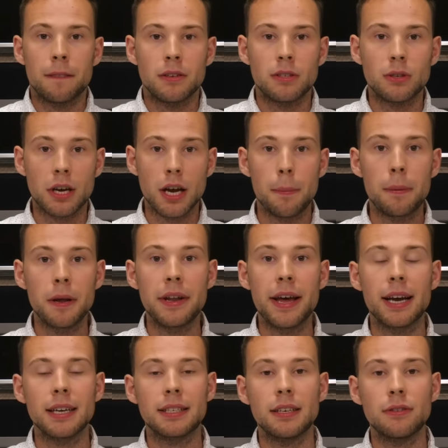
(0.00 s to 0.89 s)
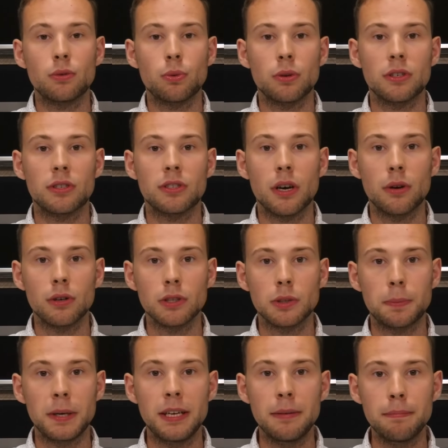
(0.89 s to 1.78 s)
So a couple of negatives with the
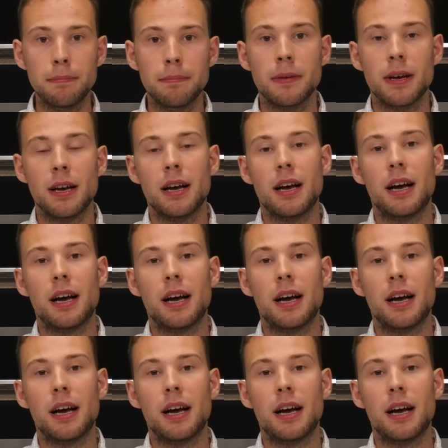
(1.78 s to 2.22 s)
Sonos Beam.